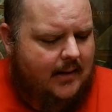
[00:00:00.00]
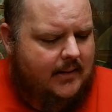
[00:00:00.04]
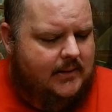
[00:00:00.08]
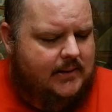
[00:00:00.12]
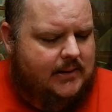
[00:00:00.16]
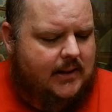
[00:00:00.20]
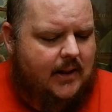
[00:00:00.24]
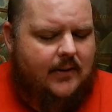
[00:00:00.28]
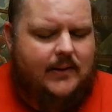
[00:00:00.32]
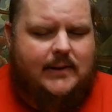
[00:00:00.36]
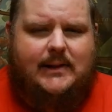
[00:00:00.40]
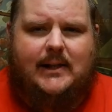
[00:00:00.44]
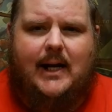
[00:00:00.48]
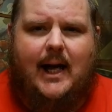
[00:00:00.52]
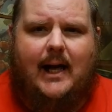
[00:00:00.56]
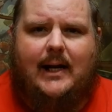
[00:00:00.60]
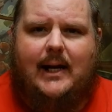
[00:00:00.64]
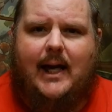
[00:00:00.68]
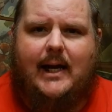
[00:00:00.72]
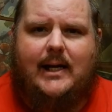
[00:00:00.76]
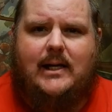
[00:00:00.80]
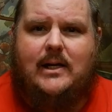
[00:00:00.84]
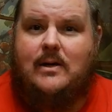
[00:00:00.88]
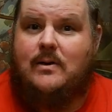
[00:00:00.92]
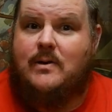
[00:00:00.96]
So it's not
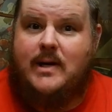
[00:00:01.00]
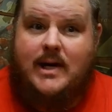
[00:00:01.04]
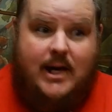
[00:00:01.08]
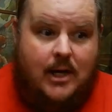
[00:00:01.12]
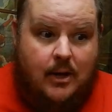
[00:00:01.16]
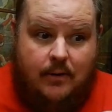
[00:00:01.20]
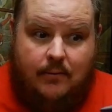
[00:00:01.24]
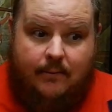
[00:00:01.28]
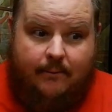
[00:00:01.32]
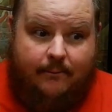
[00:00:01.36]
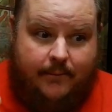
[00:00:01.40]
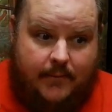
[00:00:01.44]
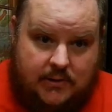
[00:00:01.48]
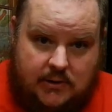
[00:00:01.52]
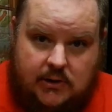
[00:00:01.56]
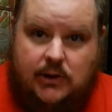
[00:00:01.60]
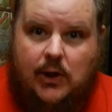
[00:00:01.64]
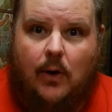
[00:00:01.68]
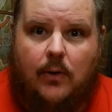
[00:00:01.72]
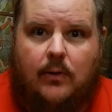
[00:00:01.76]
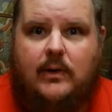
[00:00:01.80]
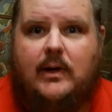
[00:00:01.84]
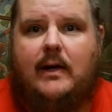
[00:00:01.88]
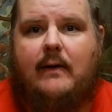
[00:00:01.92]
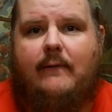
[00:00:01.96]
like you're here
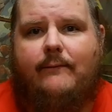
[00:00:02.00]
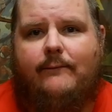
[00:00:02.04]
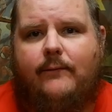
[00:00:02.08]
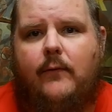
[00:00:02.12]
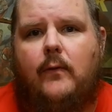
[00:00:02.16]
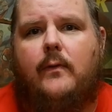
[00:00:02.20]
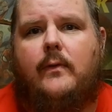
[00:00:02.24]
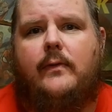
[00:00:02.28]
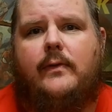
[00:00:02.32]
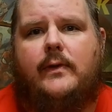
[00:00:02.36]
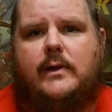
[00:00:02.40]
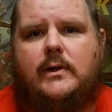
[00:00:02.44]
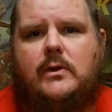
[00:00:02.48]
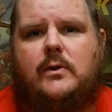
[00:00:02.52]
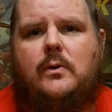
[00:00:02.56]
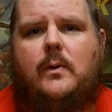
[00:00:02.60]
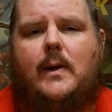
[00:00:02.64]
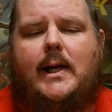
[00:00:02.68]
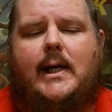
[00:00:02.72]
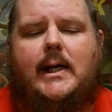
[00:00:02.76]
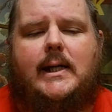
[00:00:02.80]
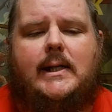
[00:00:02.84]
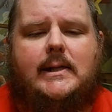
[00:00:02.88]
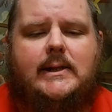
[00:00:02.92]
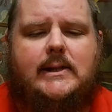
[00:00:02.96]
solely for the
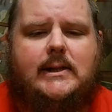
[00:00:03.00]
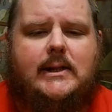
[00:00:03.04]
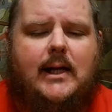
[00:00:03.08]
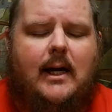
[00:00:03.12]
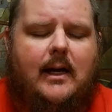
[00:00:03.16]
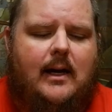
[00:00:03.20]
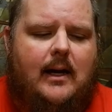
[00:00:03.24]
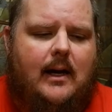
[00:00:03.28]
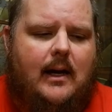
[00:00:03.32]
twist.